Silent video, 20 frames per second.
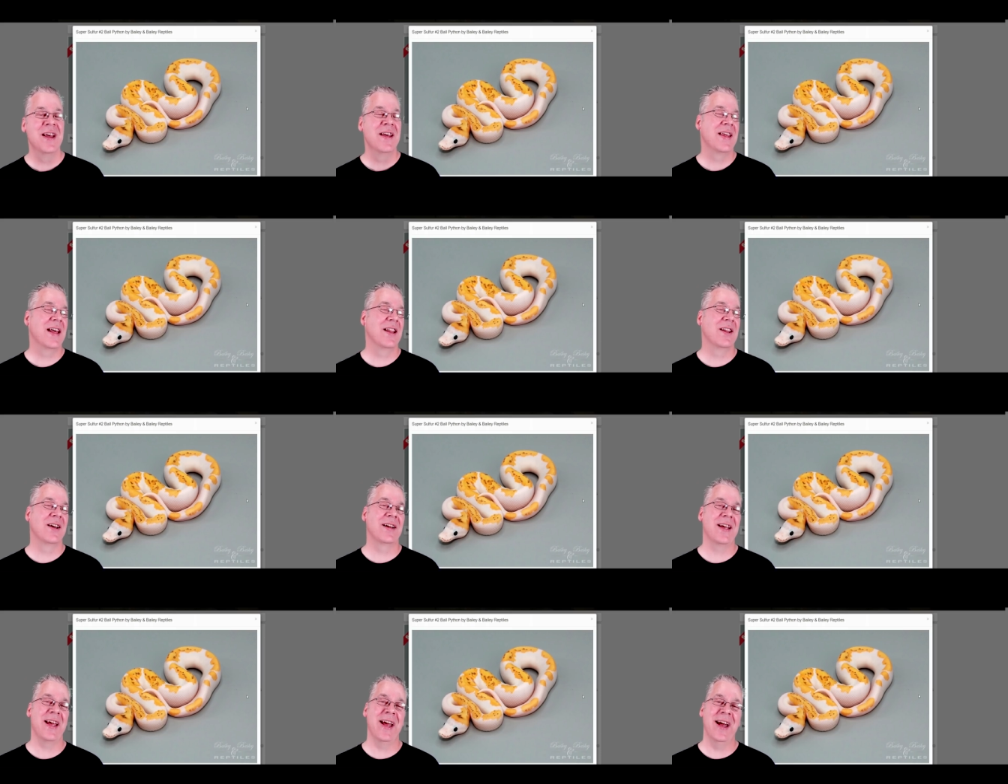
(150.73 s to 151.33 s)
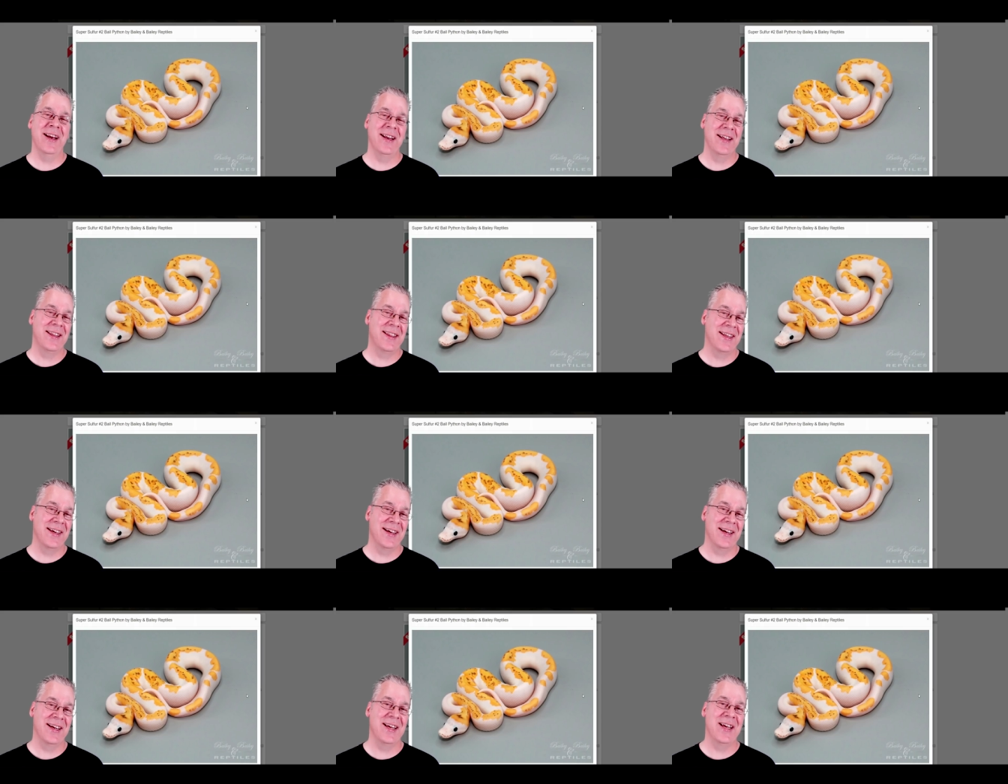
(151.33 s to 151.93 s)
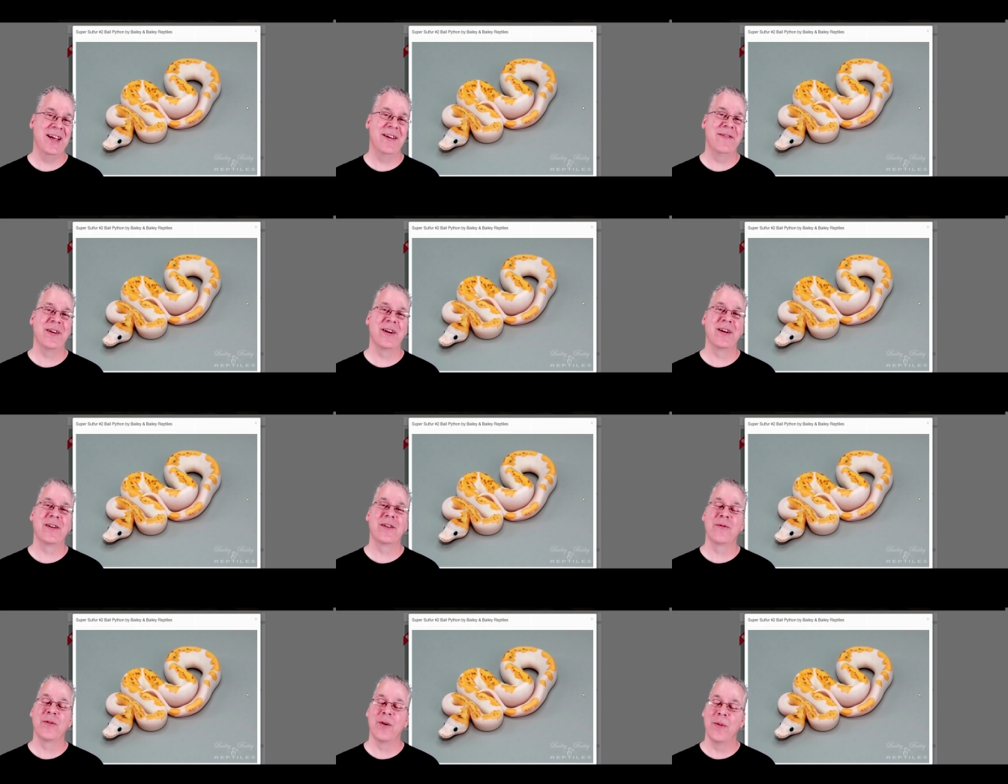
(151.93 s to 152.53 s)
that look anything
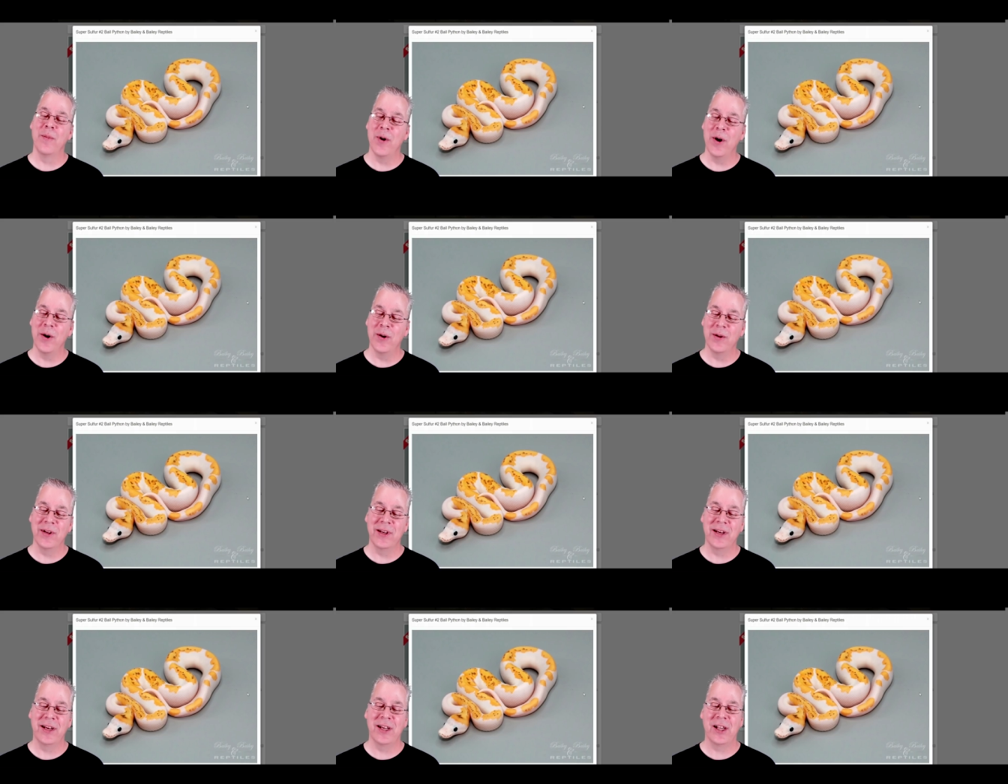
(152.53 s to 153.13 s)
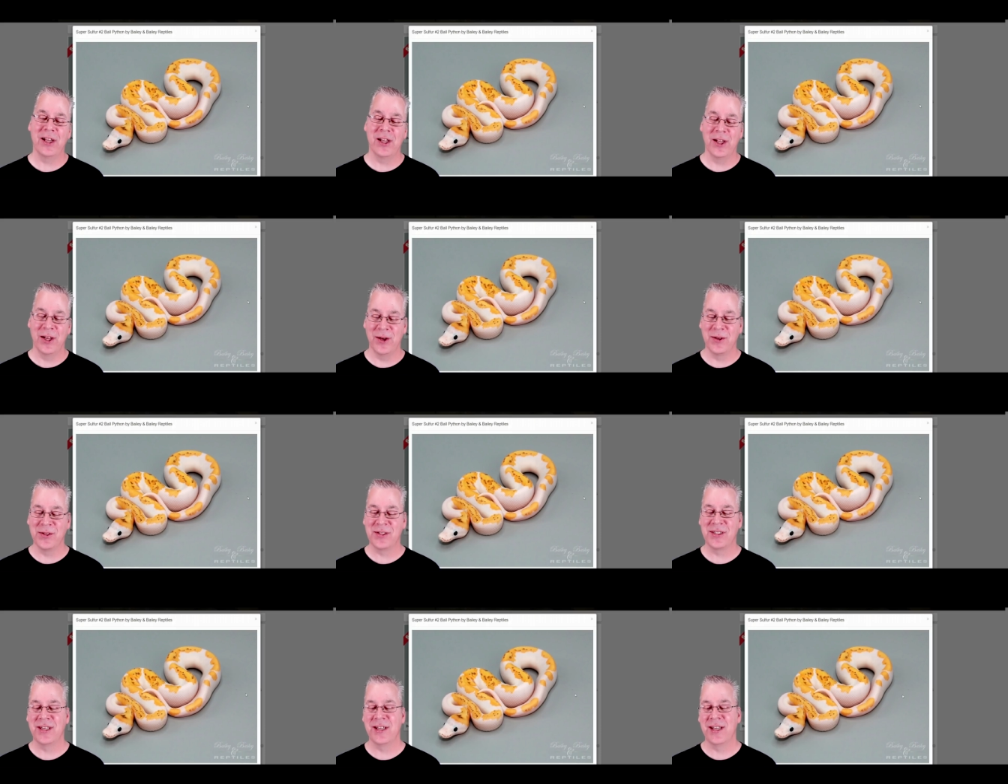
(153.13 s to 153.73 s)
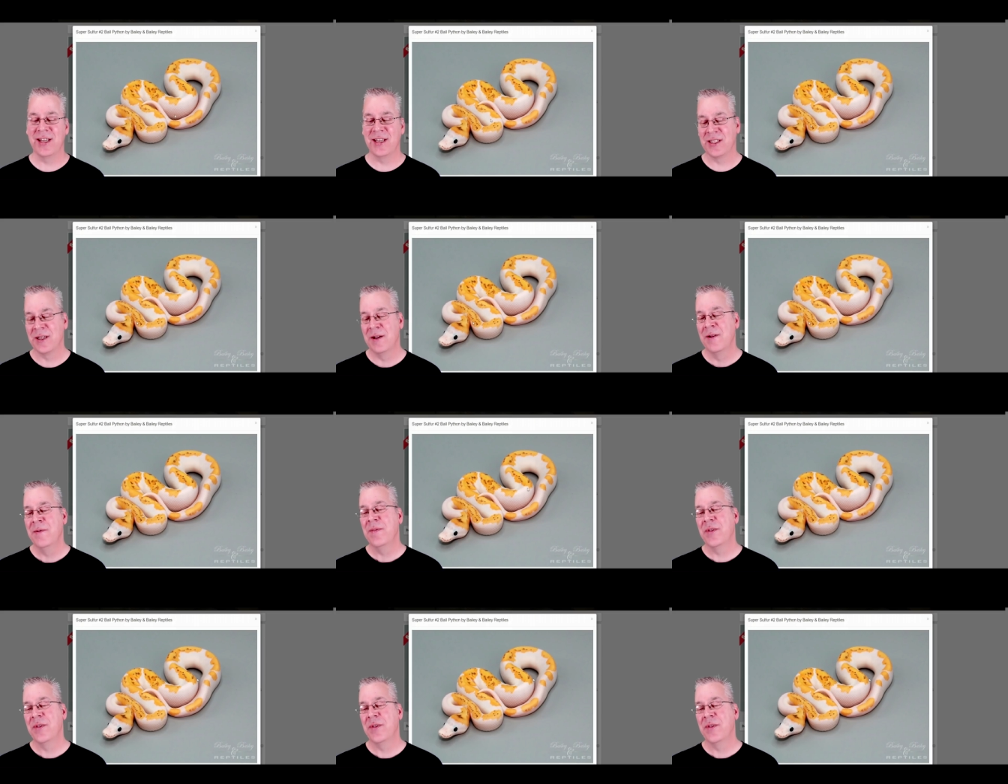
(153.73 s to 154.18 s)
even remotely close to this.